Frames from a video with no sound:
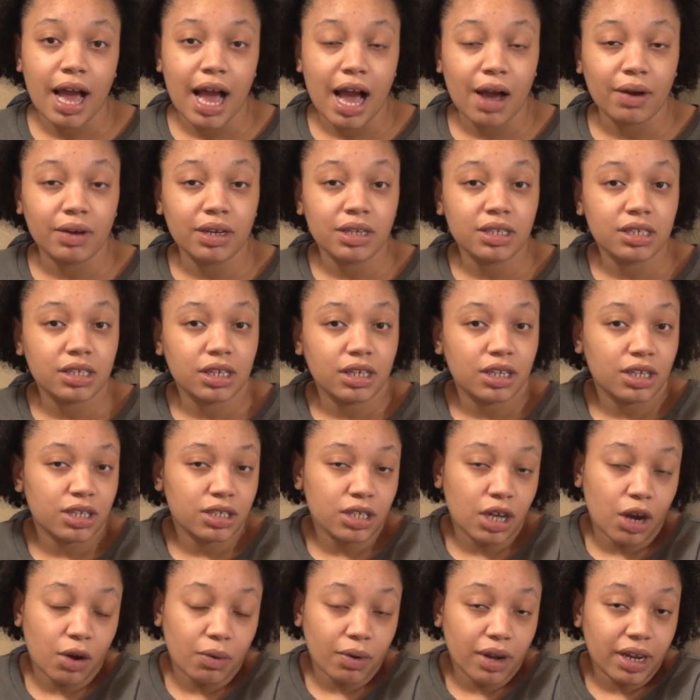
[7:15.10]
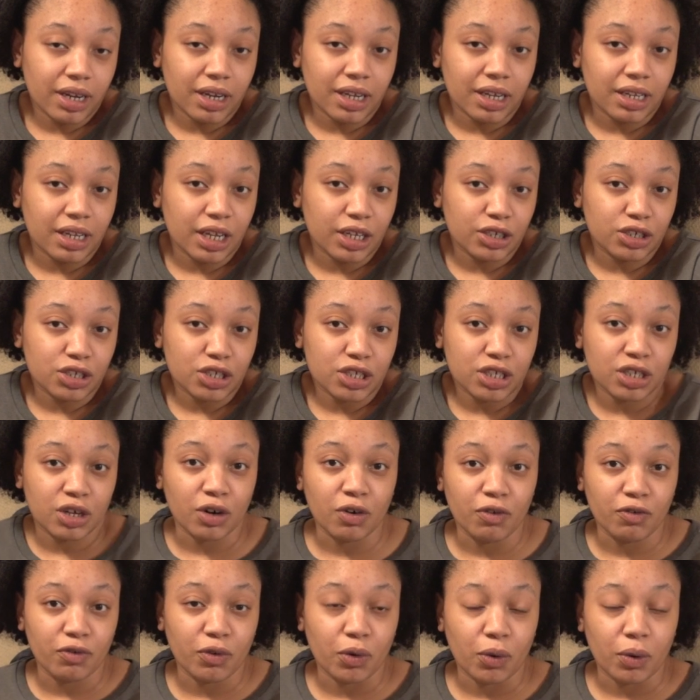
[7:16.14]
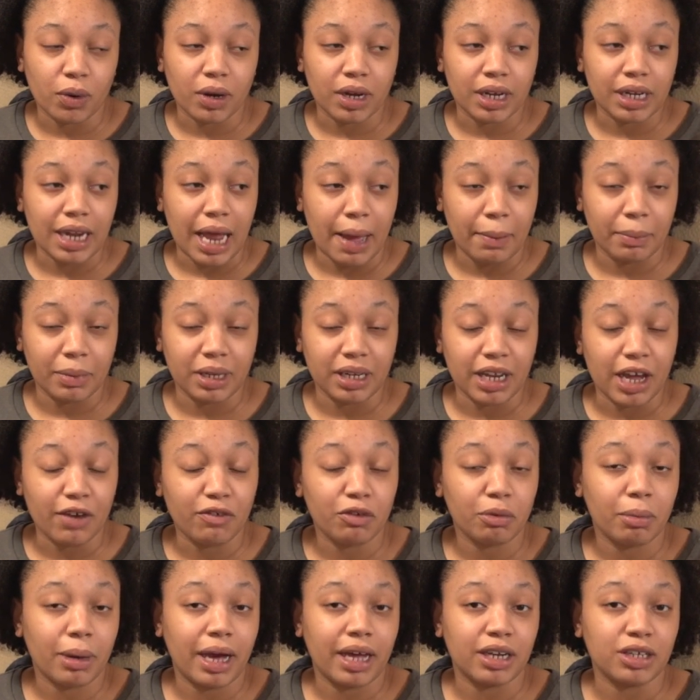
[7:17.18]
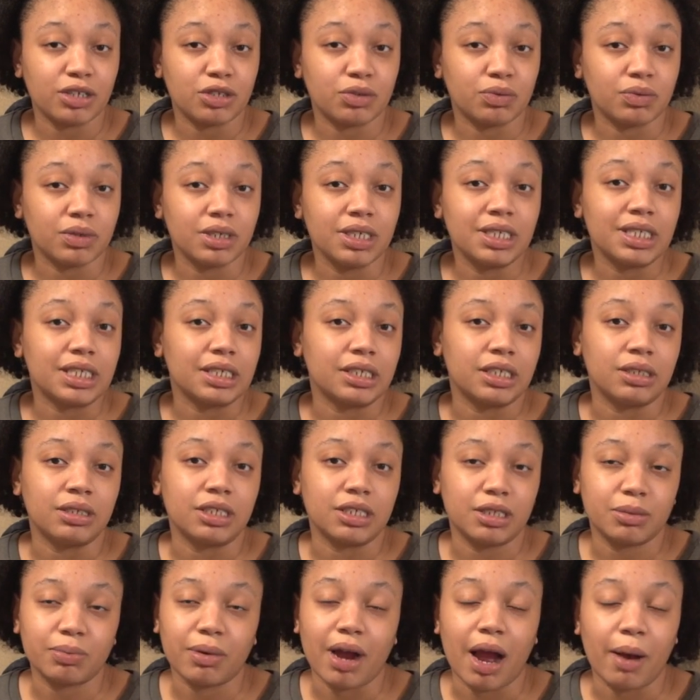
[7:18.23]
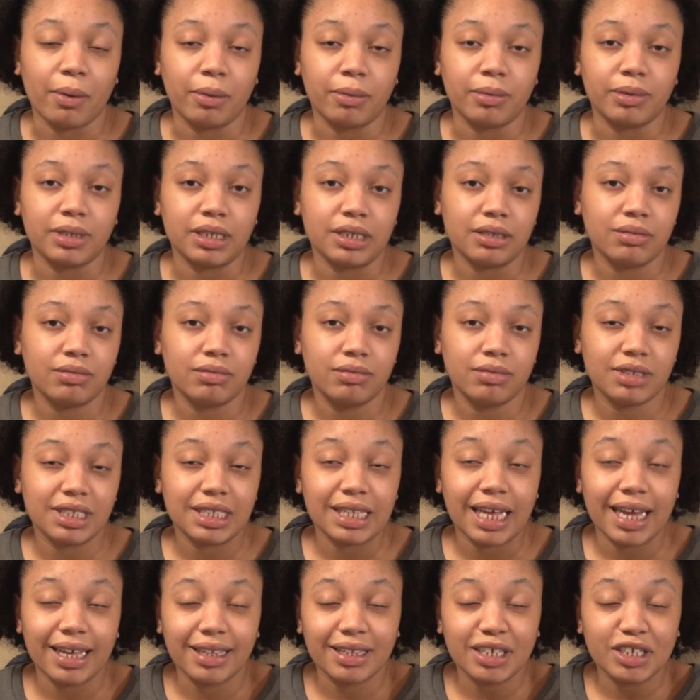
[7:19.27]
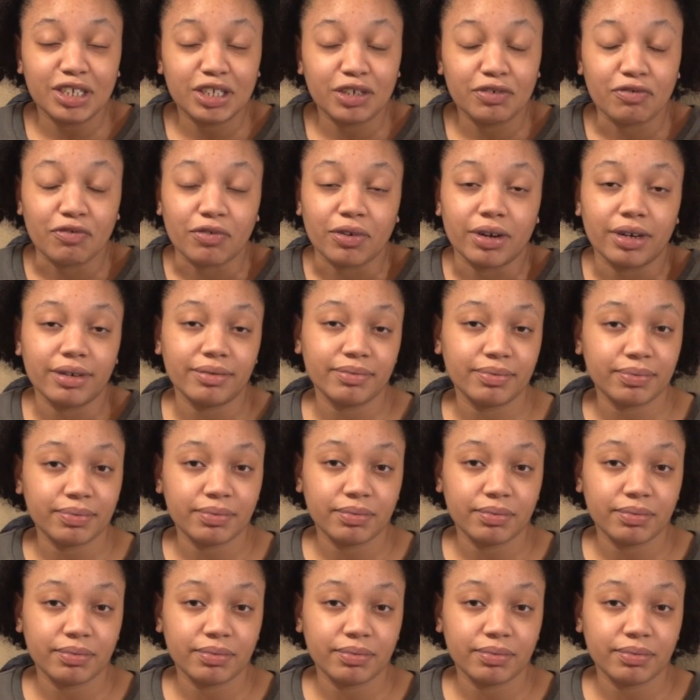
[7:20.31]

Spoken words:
how easy it is already and they just go for it. I mean, everybody's reason is probably slightly different.